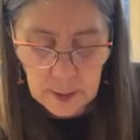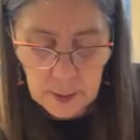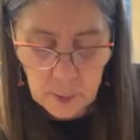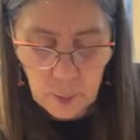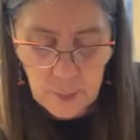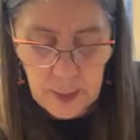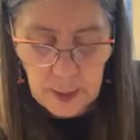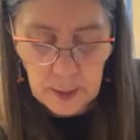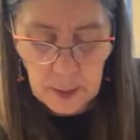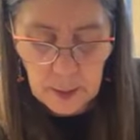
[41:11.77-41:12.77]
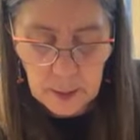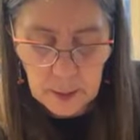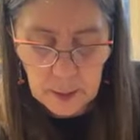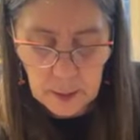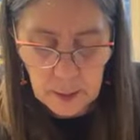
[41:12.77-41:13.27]
I guess we'll make
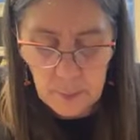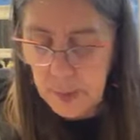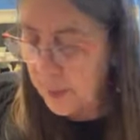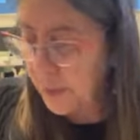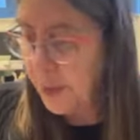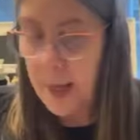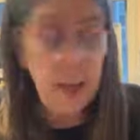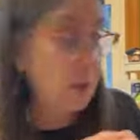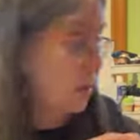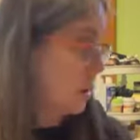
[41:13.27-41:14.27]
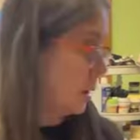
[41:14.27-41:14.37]
it about that